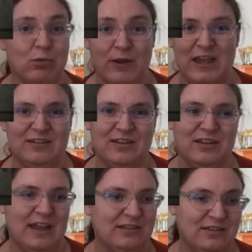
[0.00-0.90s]
bring it to
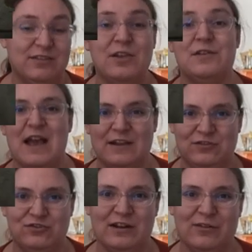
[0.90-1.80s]
like the next
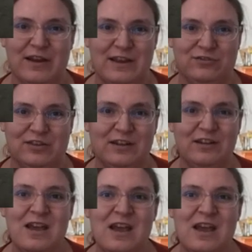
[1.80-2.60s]
generation